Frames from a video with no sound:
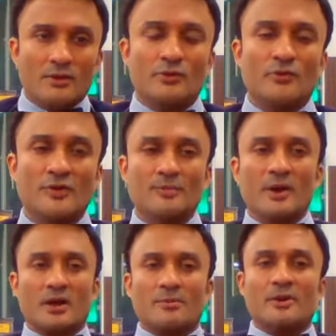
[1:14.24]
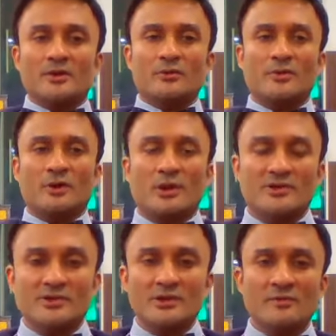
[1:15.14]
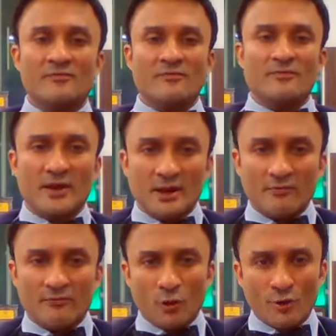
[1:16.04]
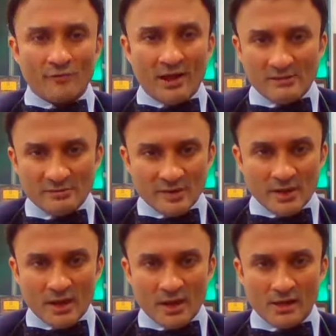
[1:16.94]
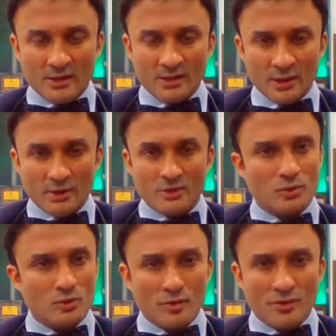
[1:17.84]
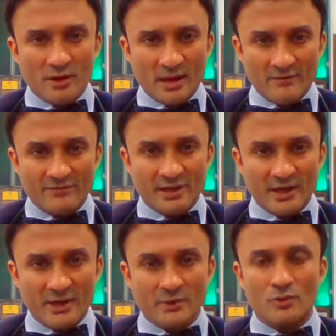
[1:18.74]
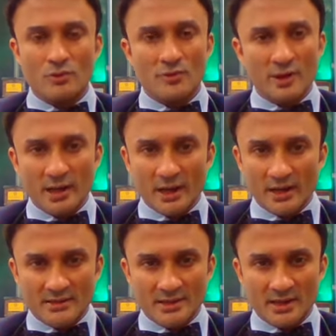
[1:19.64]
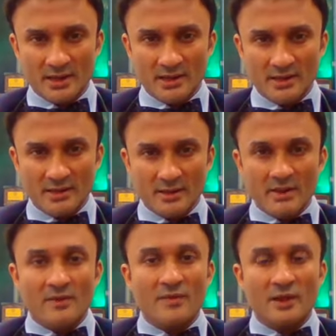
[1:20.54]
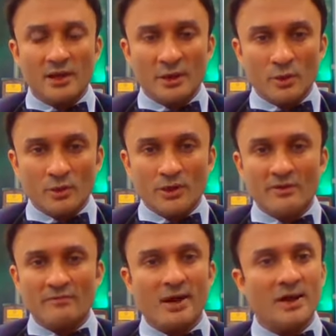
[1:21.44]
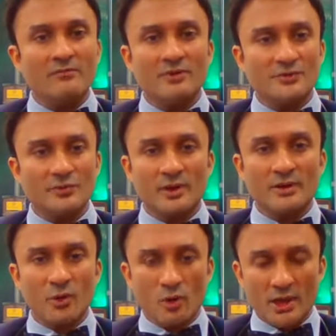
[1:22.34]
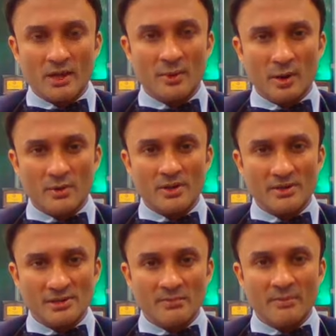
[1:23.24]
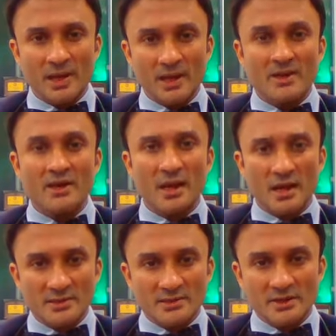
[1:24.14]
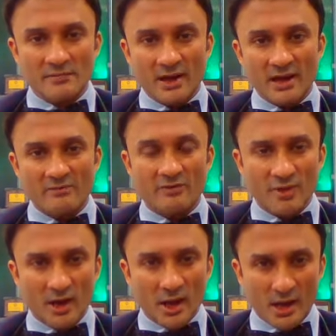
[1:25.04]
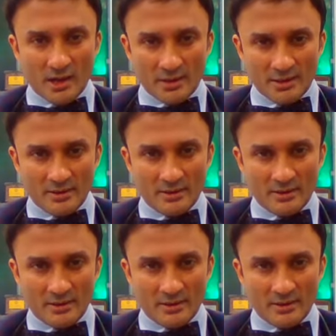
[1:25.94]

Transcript: So Deepa, coming to the question, there are 4 valves in the heart, 2 on the left side, 2 on the right side. The aortic valve which we are talking about is the main exit valve of the heart.